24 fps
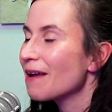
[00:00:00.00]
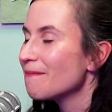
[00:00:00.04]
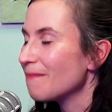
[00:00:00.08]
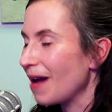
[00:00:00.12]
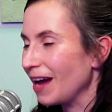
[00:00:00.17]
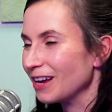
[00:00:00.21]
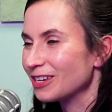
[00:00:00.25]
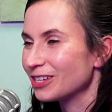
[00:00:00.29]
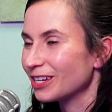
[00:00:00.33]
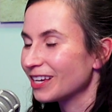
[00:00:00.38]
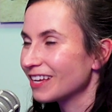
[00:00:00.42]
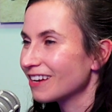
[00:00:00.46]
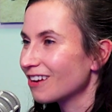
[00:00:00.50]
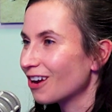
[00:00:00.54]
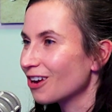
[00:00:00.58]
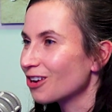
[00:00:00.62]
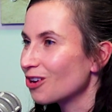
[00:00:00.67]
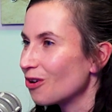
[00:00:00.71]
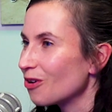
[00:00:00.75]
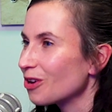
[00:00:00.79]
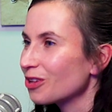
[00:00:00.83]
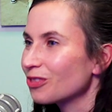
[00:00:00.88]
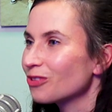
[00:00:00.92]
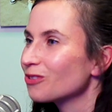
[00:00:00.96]
imagine are
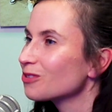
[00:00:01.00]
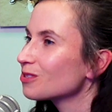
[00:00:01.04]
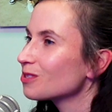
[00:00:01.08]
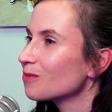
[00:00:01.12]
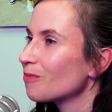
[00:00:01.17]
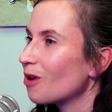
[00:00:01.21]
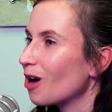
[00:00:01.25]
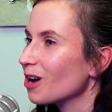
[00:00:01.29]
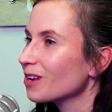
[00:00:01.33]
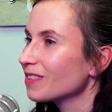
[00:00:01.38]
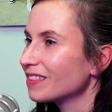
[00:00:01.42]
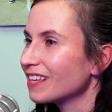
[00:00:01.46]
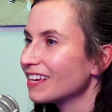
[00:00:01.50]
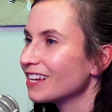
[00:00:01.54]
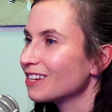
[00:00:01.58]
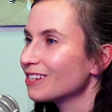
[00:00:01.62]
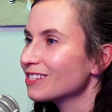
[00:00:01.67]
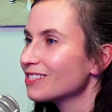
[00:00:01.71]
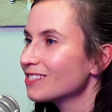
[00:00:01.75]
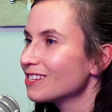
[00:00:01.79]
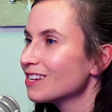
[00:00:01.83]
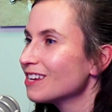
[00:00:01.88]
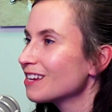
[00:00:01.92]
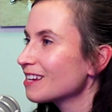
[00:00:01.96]
going through some hard
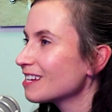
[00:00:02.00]
things